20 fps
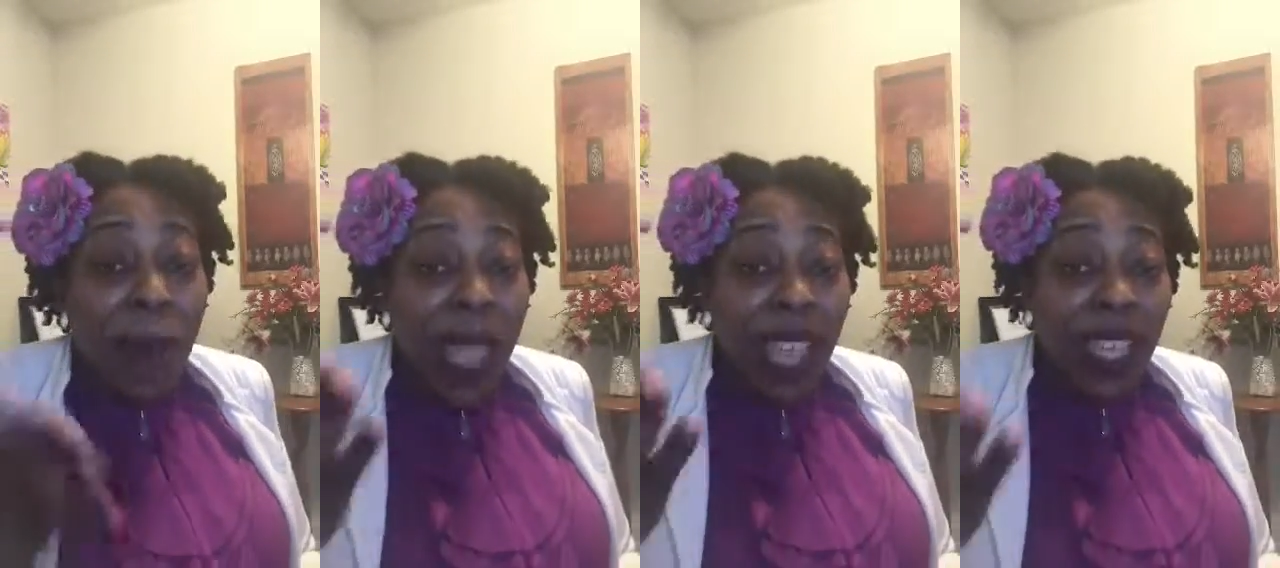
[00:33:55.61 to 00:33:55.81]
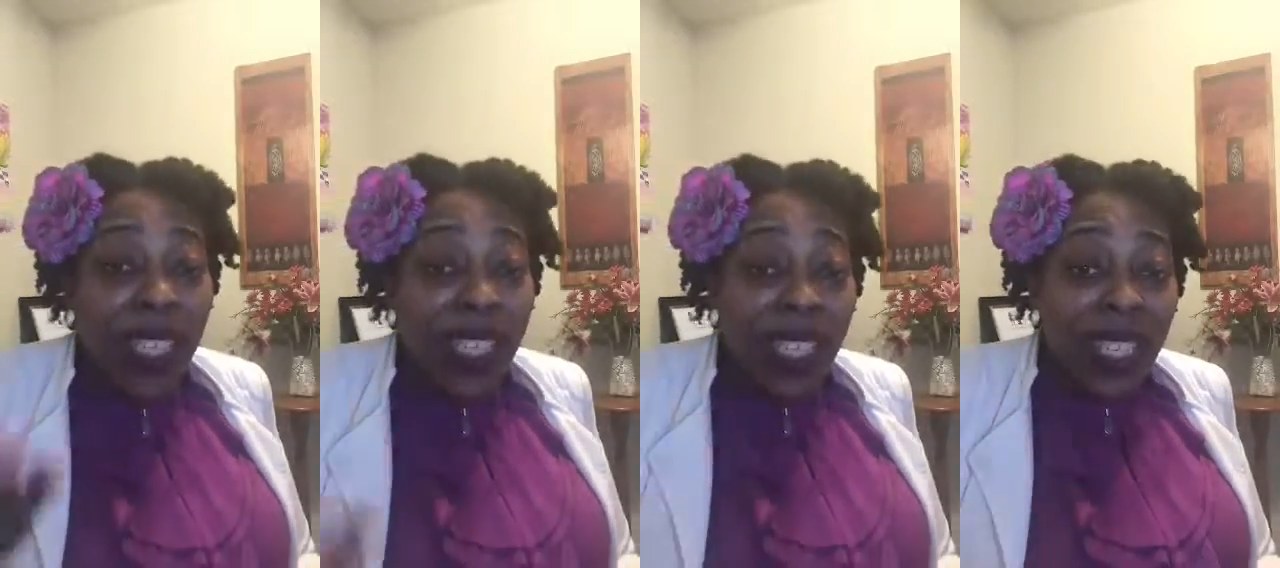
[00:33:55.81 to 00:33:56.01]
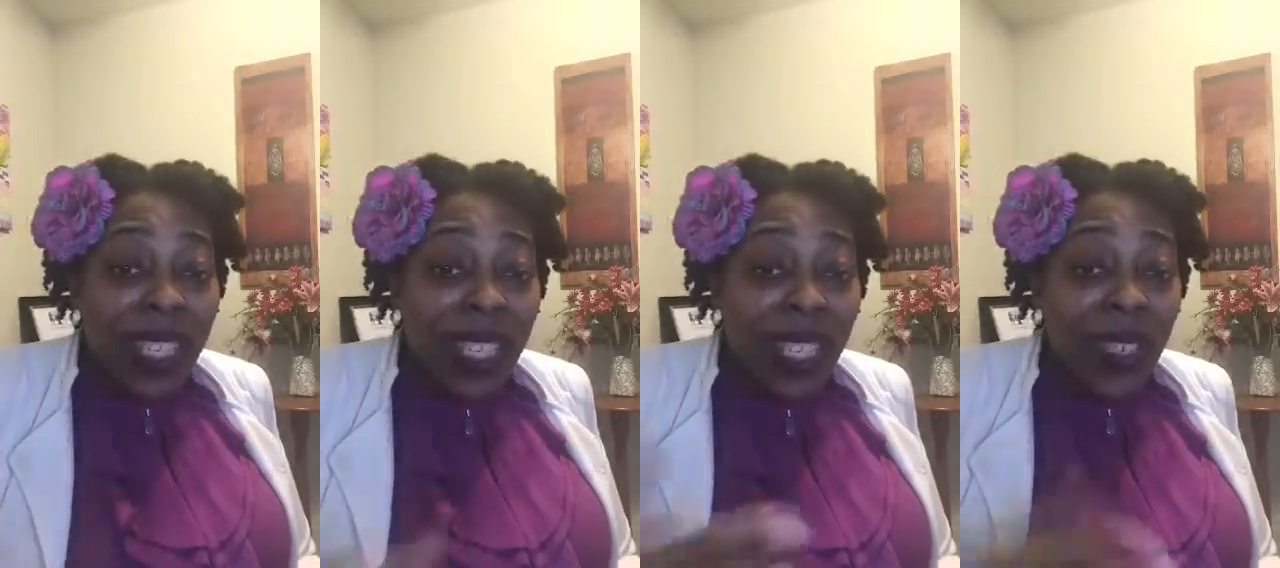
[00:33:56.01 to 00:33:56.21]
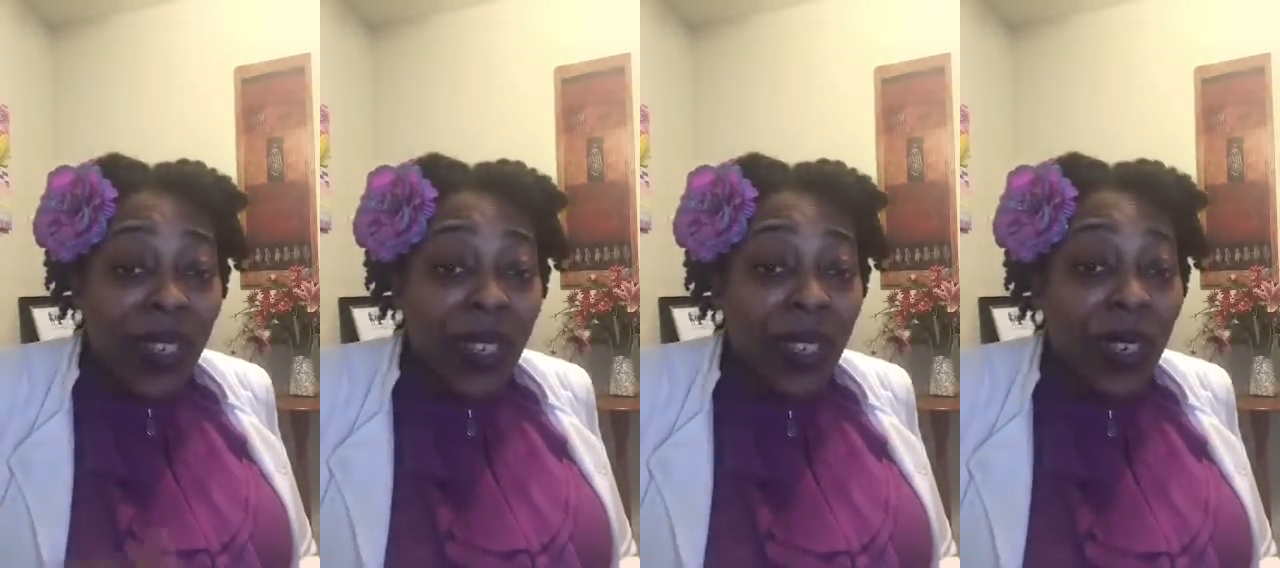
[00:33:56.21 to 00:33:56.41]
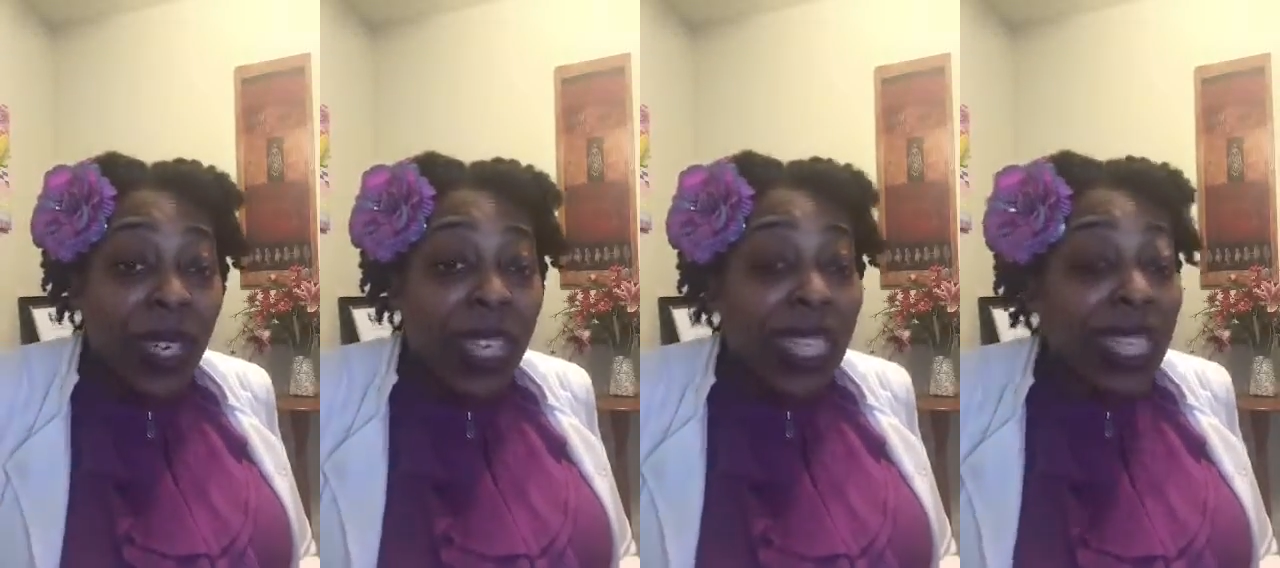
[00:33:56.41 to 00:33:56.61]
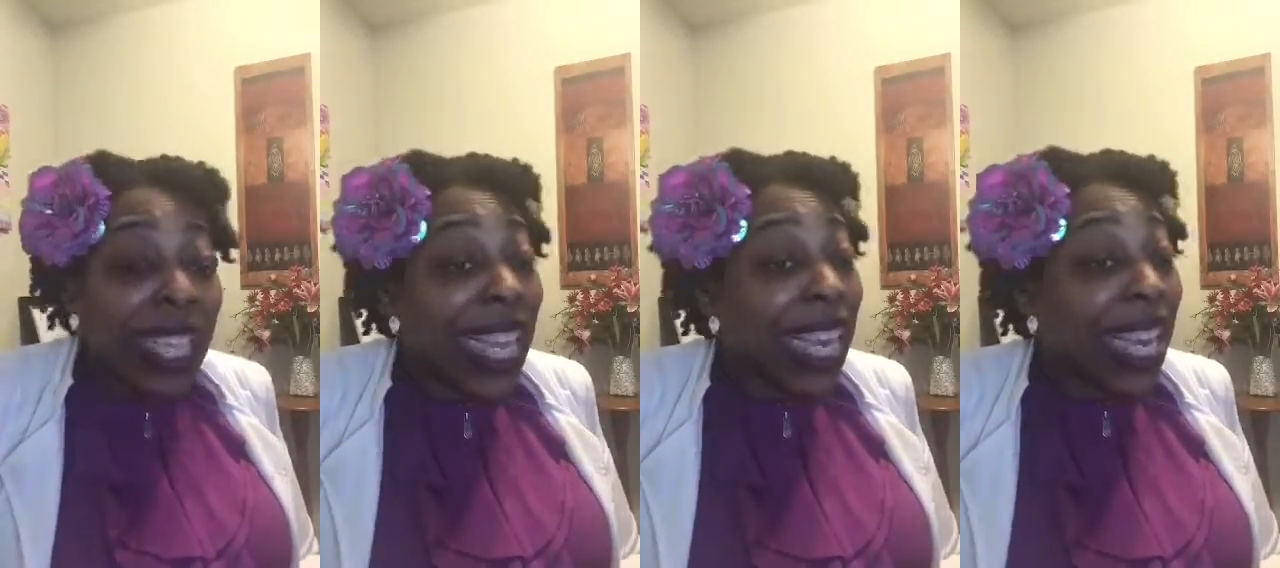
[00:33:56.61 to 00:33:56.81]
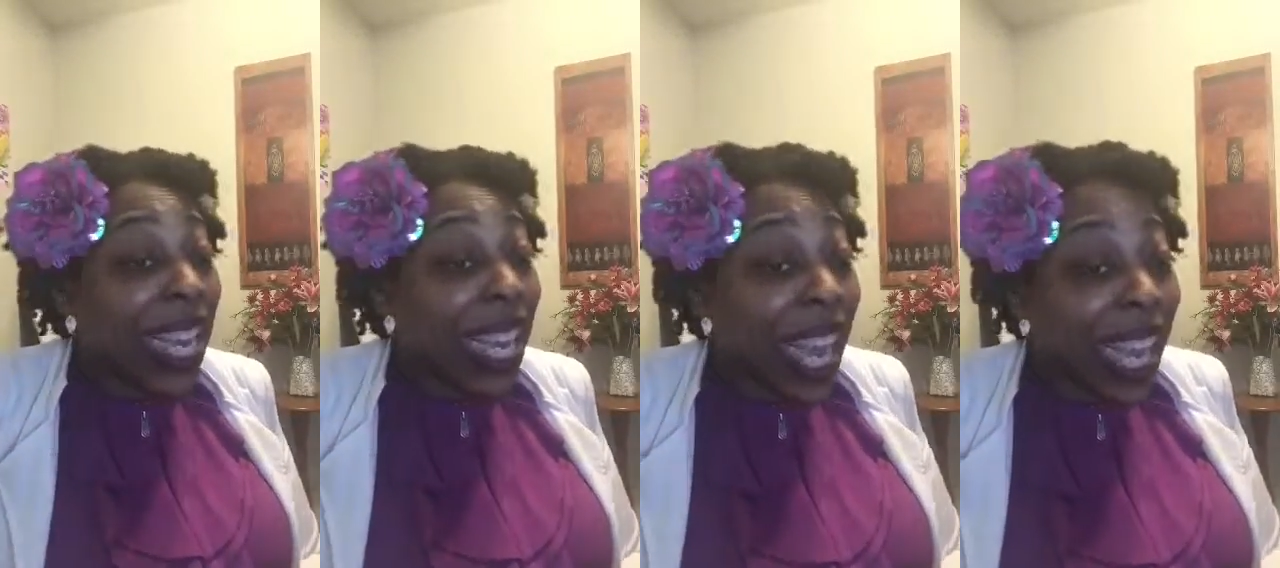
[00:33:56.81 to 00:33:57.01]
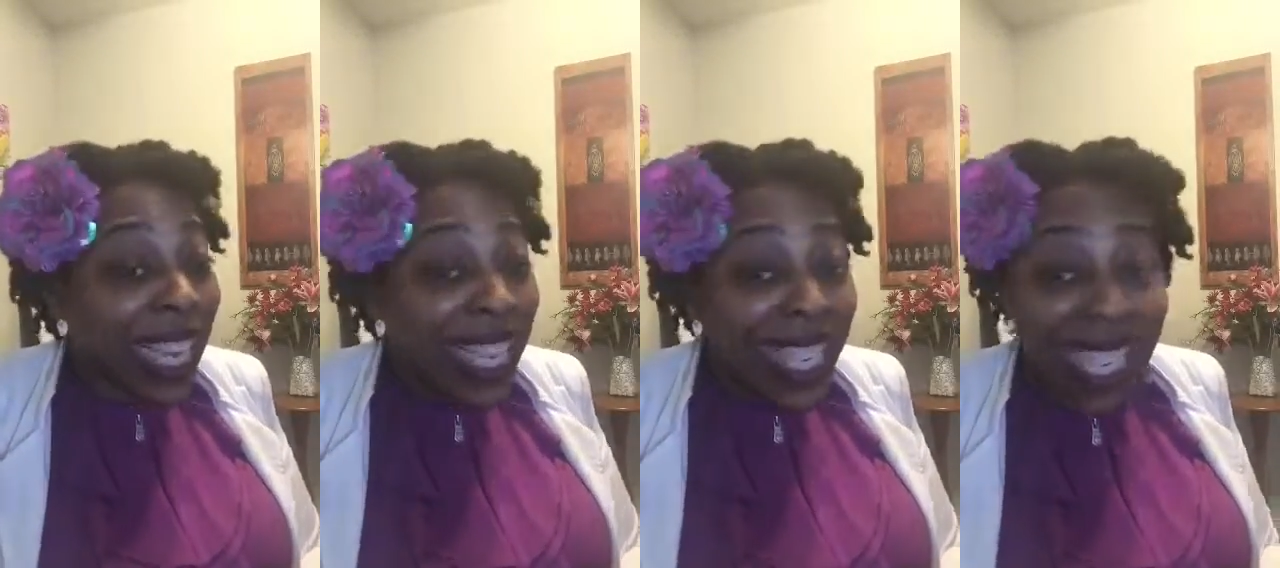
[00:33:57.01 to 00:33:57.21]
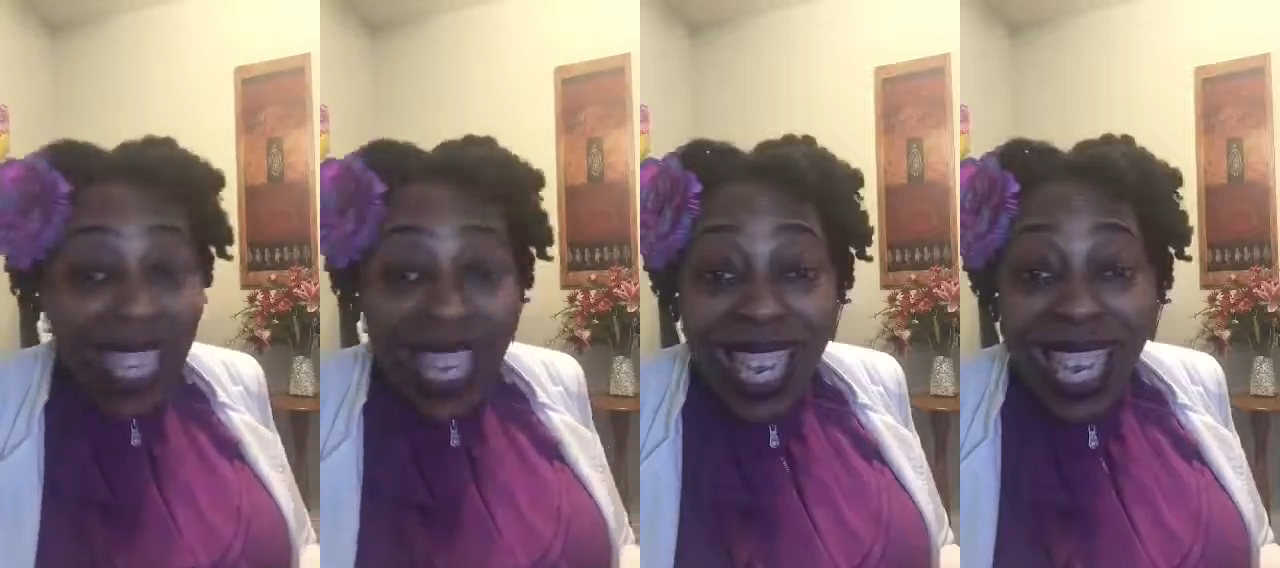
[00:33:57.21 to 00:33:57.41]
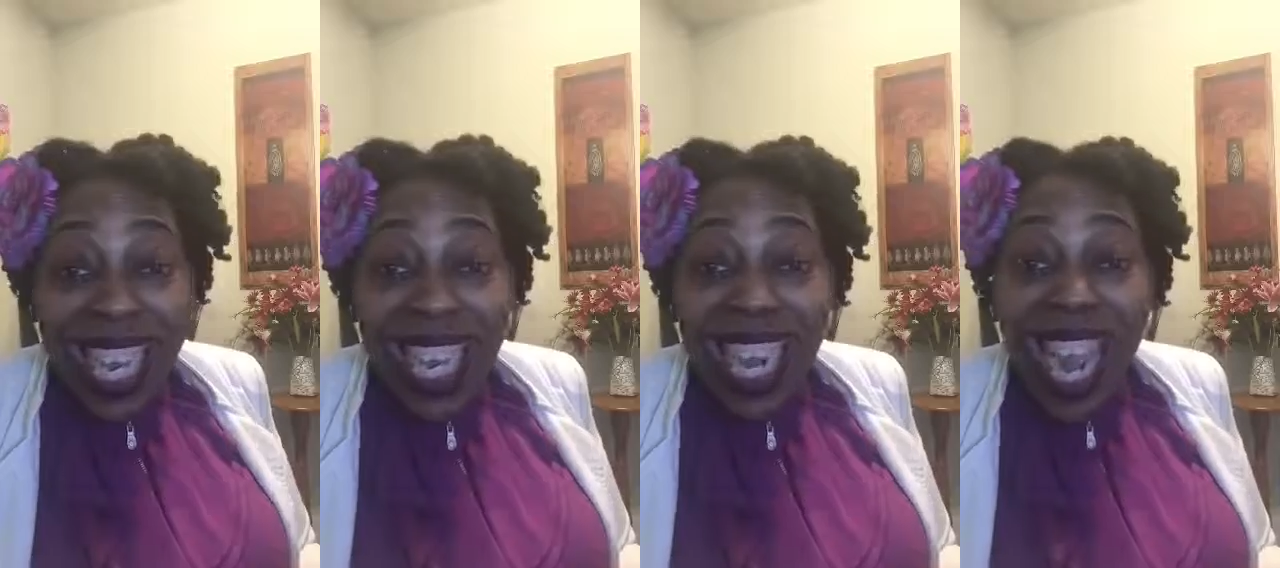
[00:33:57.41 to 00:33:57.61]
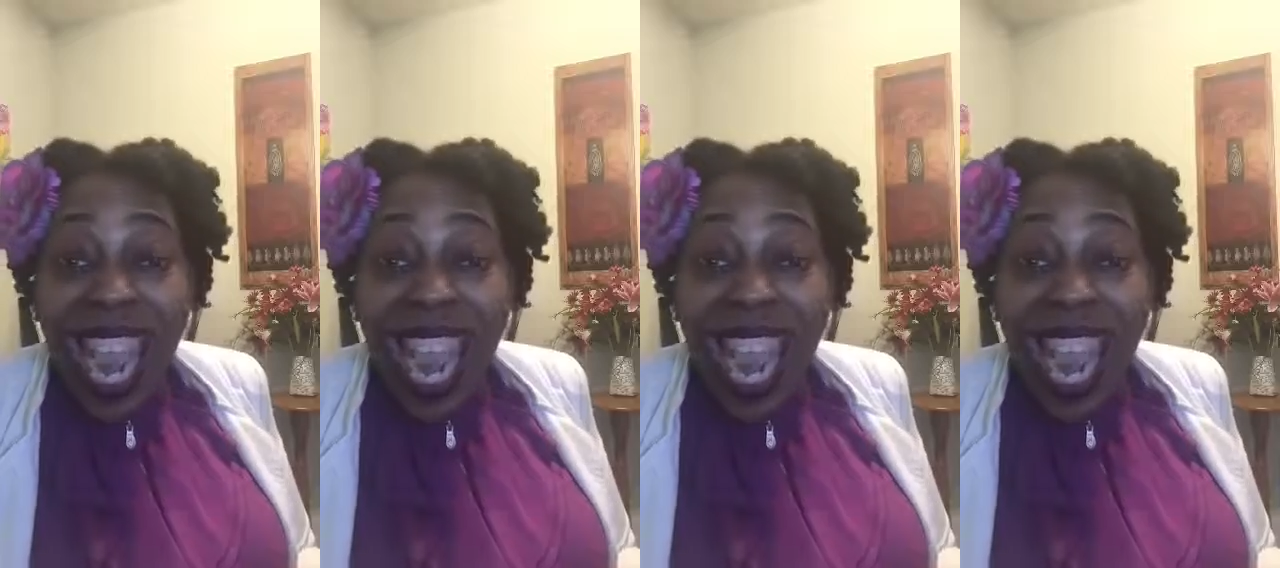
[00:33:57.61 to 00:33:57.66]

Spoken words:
Pastor Cyril is in London,